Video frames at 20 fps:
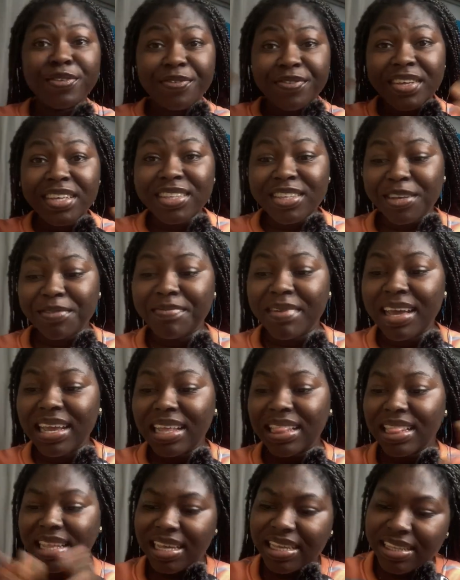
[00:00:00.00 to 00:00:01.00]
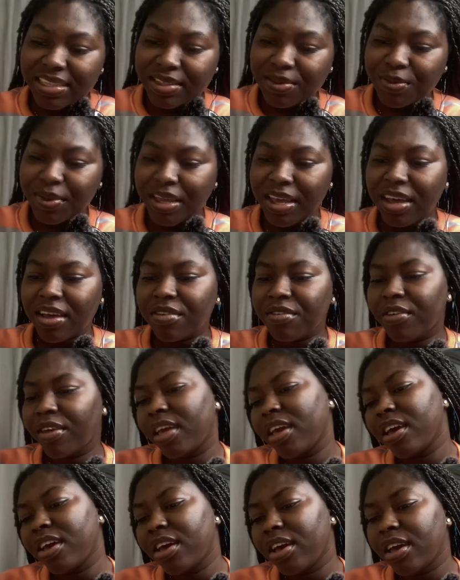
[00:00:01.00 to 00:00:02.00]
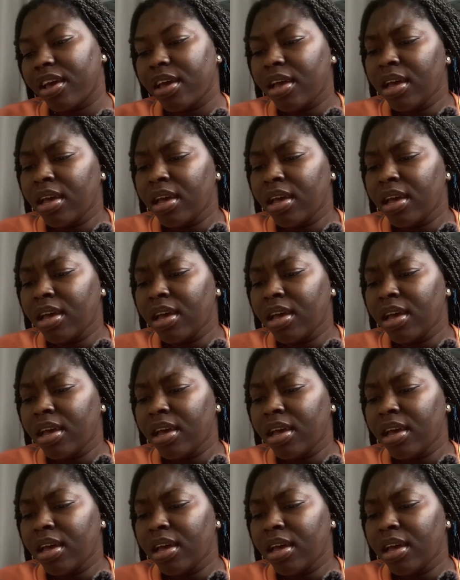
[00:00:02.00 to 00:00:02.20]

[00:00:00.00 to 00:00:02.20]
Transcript: first on my list we have here,